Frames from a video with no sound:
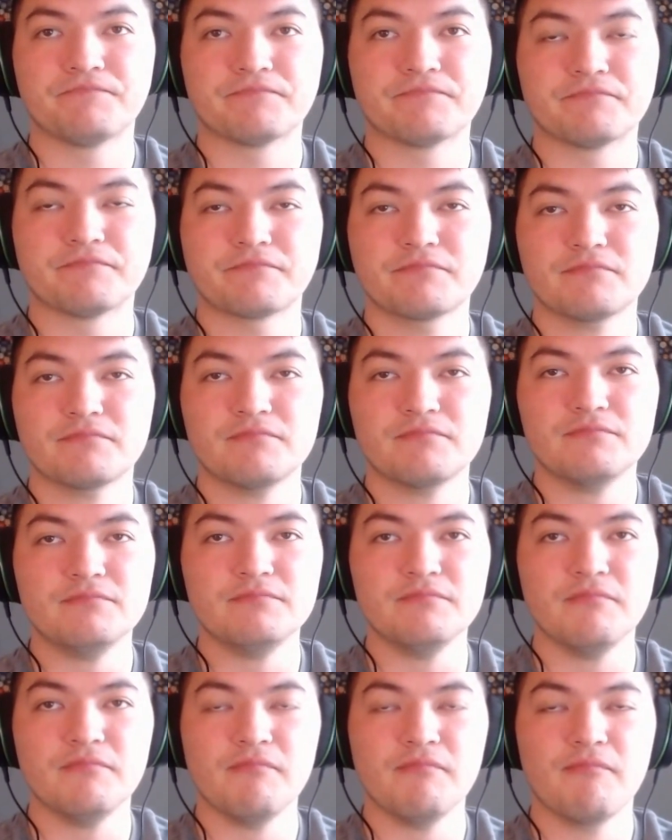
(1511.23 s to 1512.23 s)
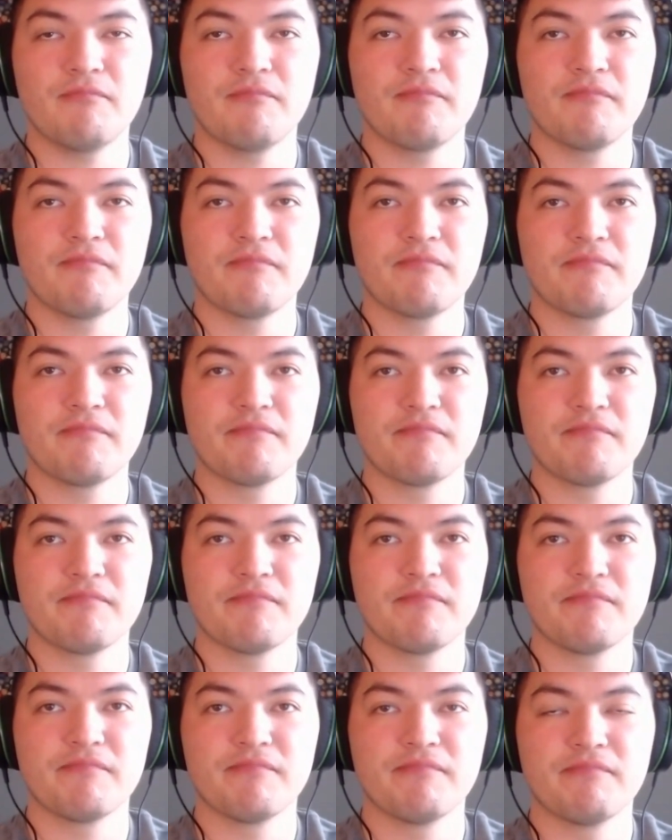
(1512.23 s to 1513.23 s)

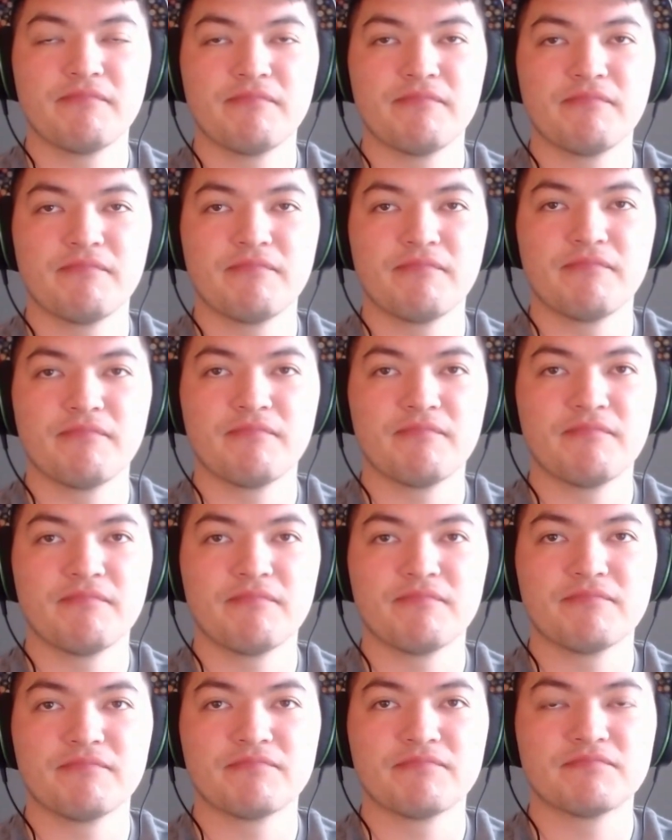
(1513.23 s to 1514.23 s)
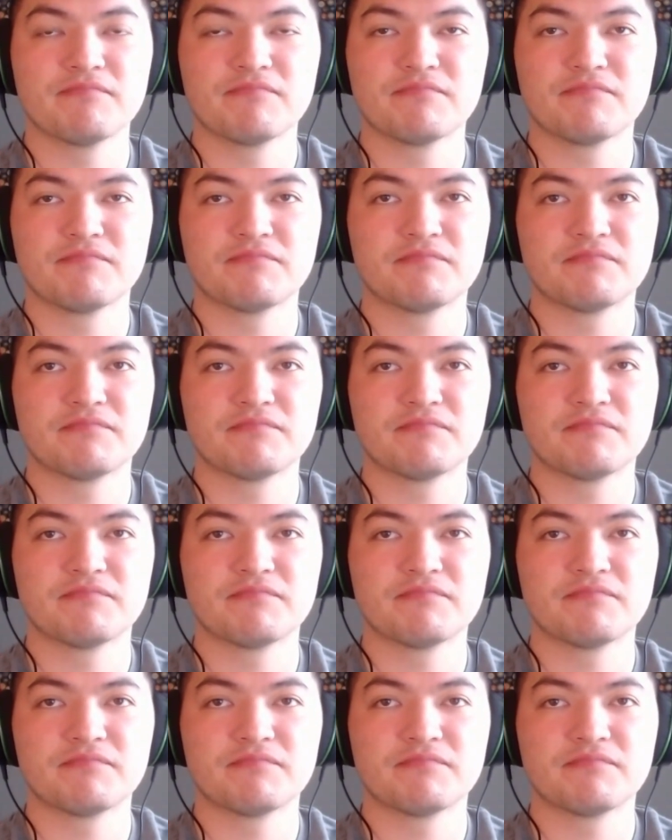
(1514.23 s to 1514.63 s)
[no speech]